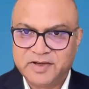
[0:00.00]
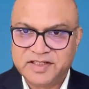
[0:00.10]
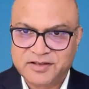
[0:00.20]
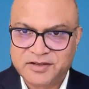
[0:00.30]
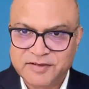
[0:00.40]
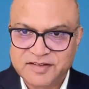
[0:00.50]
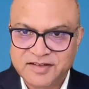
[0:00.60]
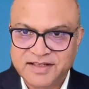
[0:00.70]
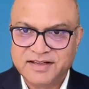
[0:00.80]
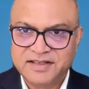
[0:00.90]
which
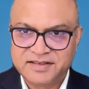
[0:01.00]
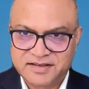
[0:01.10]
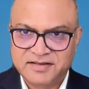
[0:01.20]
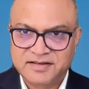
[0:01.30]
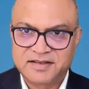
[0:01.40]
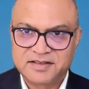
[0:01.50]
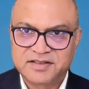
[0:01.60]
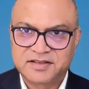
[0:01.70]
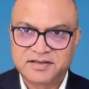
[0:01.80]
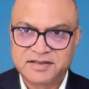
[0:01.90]
obviously is another
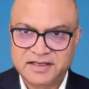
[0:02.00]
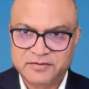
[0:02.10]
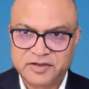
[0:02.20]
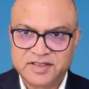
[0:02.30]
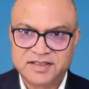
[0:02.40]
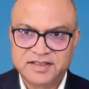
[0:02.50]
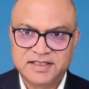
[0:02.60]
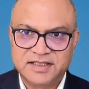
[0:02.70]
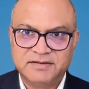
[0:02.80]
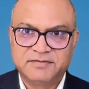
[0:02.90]
concern, and
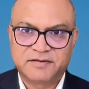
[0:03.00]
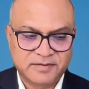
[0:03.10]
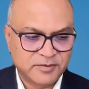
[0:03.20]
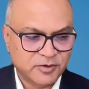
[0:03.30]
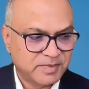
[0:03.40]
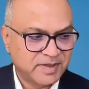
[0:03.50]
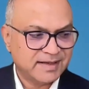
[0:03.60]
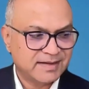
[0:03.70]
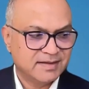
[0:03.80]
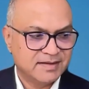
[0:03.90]
volatility from
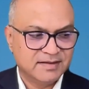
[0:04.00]
OPEC,